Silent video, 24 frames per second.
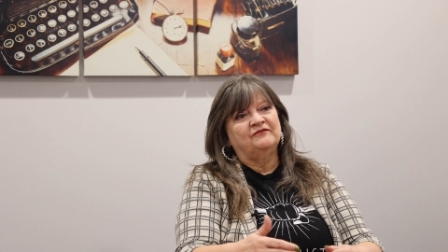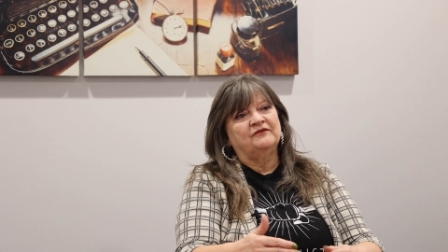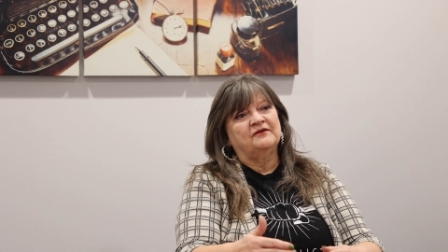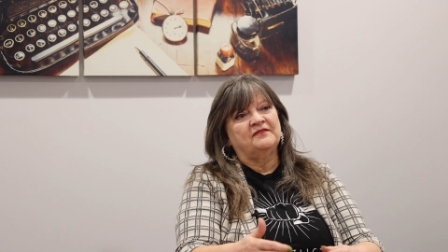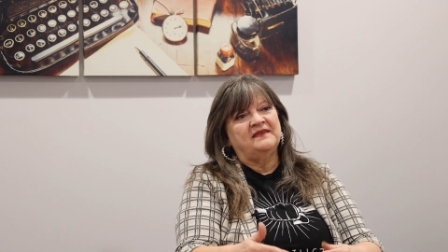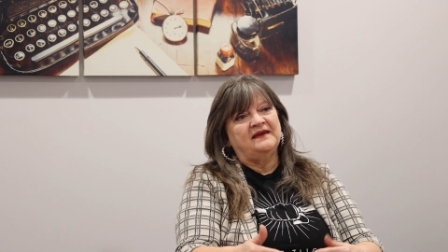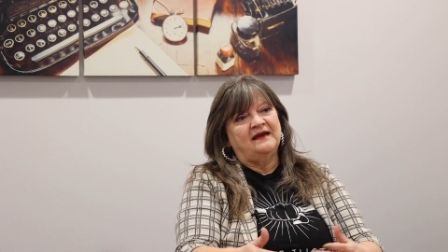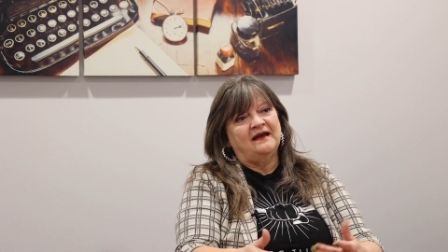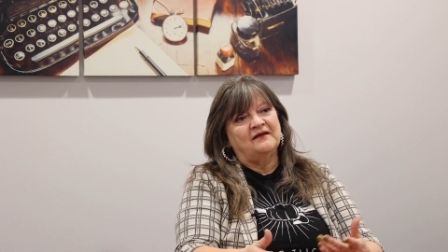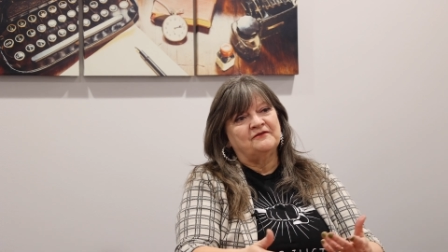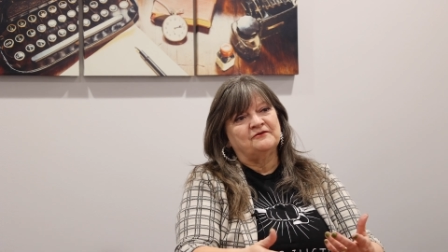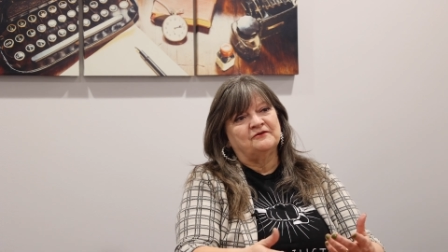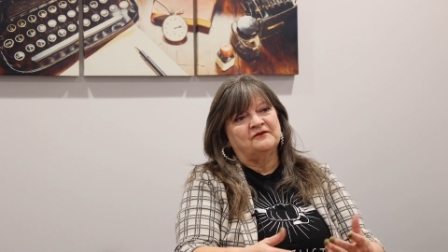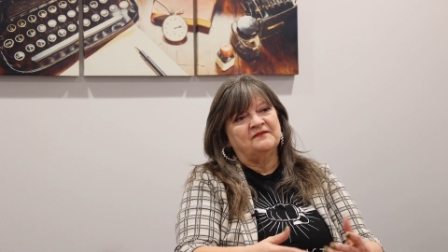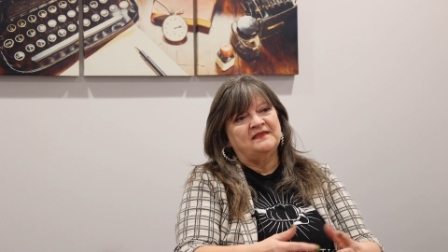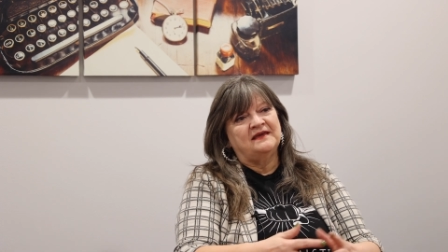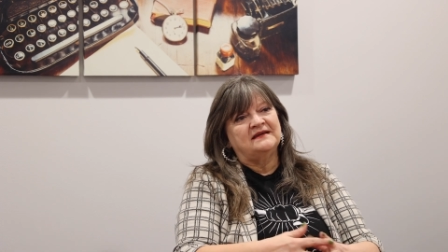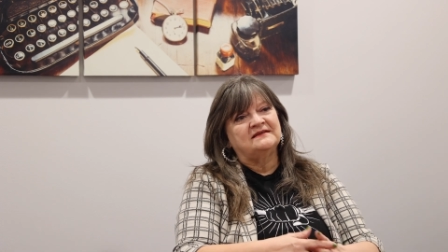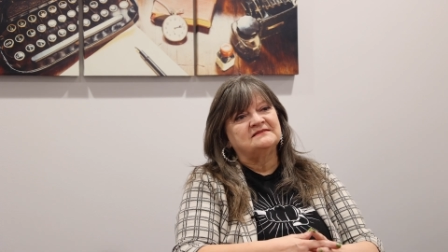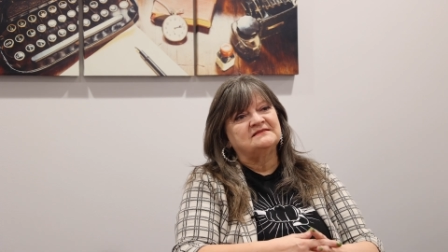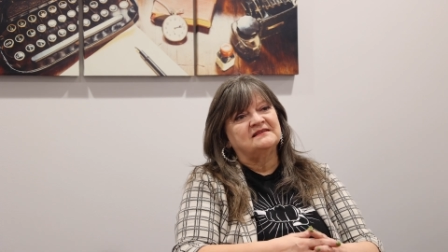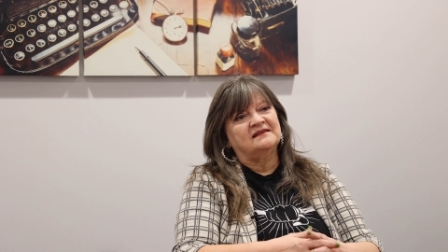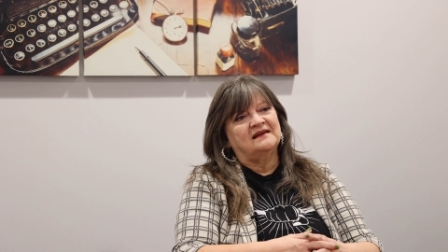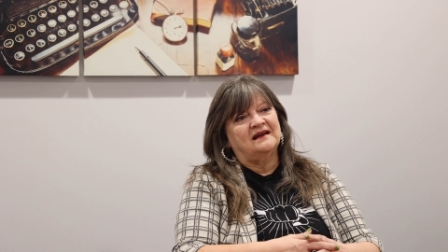for the other
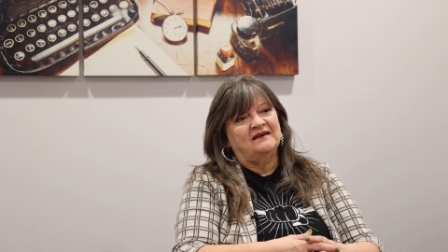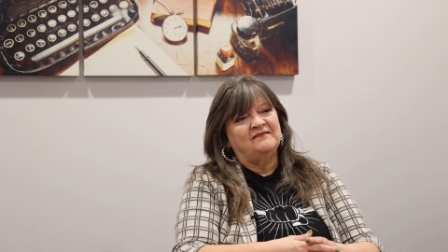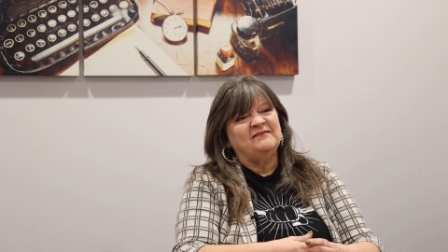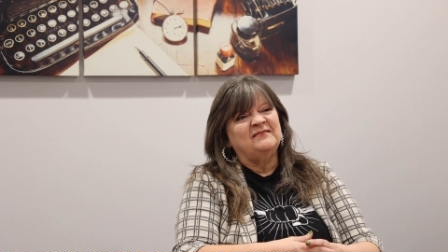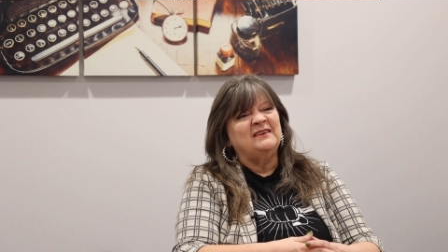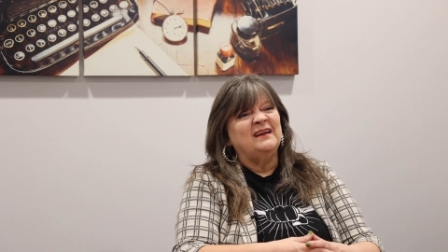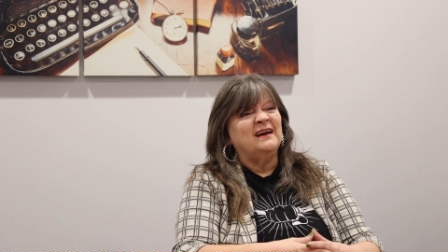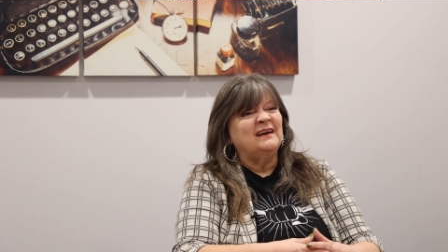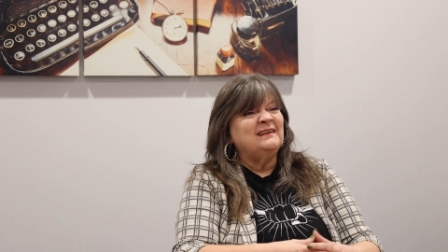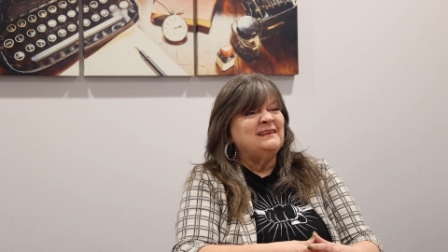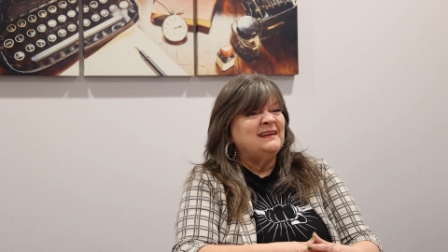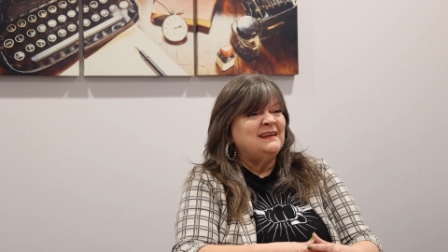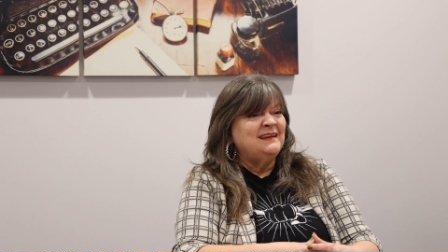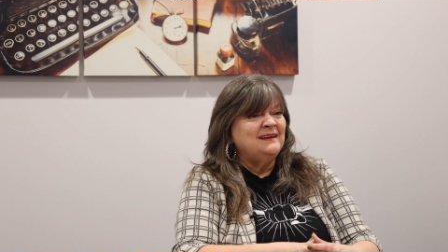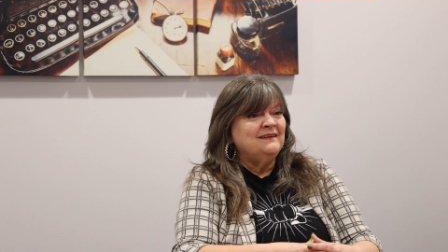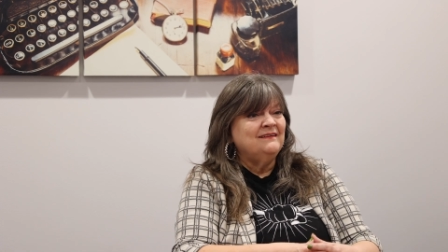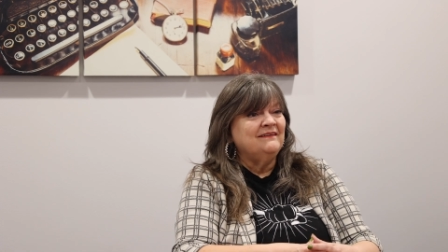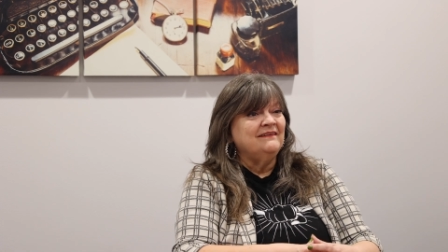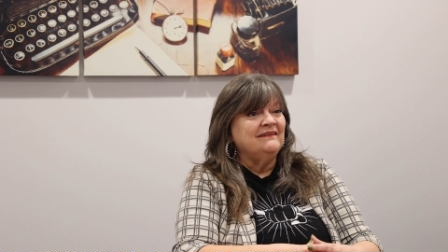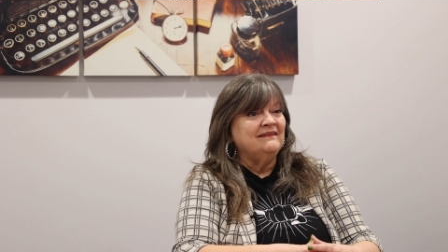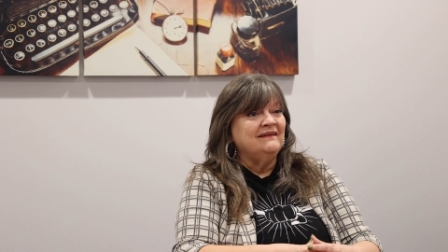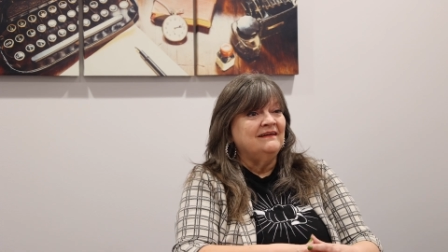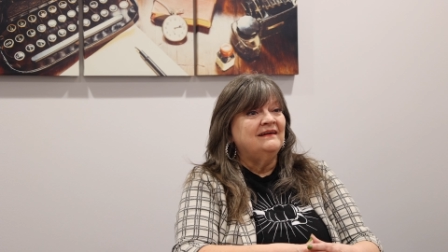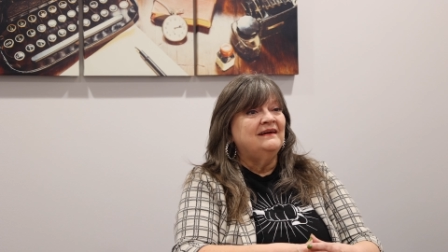things that I've done
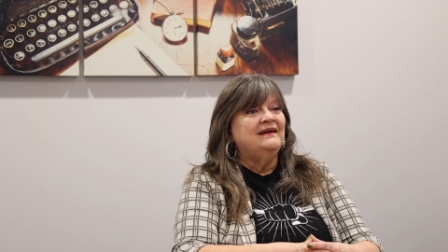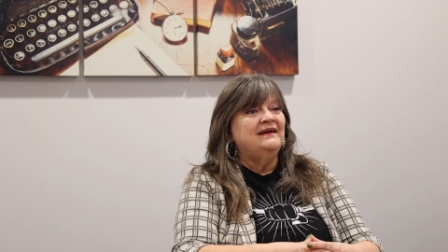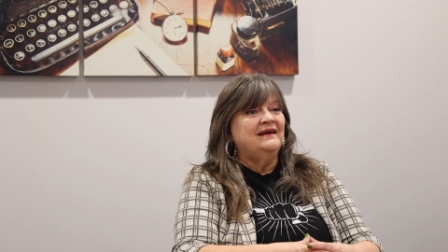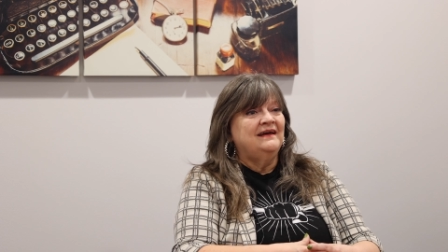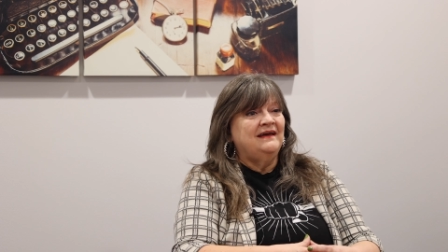here,